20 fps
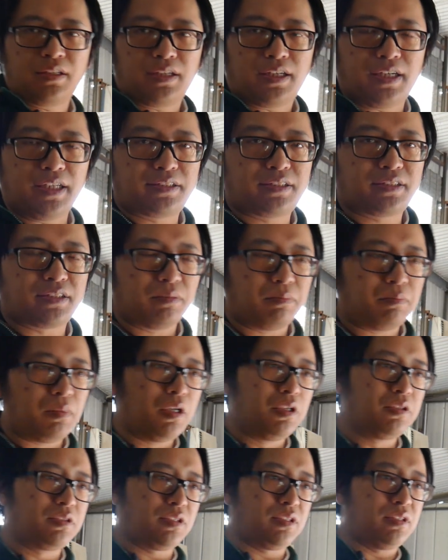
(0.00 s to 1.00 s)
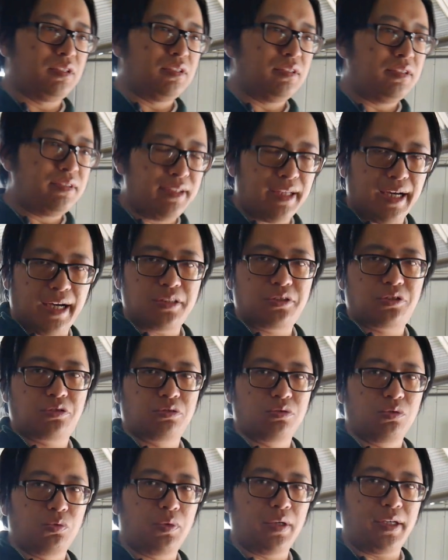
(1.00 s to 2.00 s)
It's the most
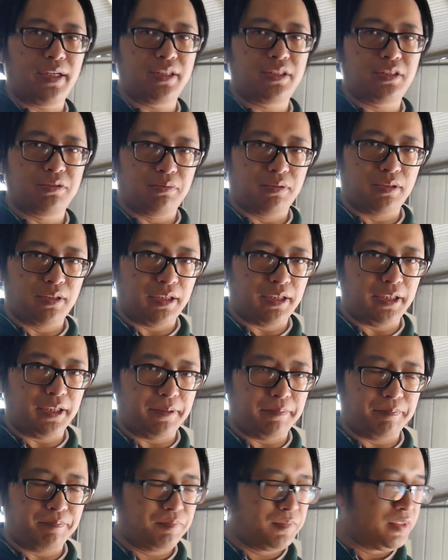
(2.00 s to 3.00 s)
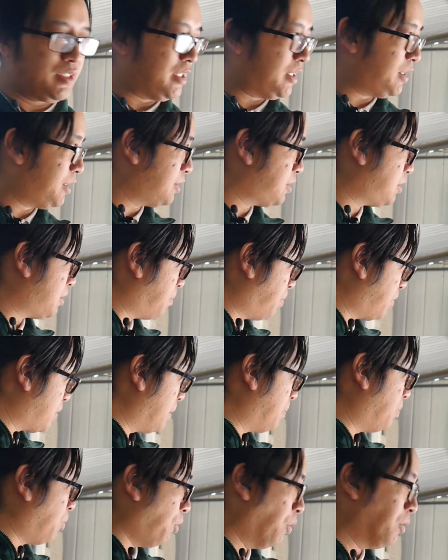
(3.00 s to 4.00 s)
natural way to align. It is to put
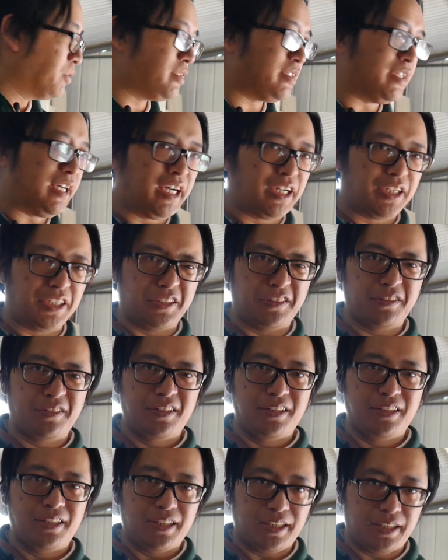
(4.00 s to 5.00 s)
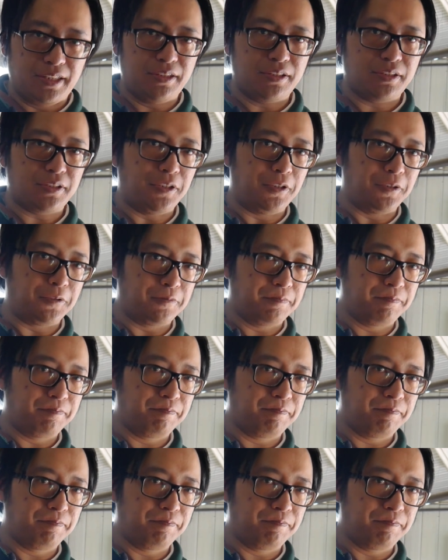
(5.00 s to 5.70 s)
the point of the arrow in the gold.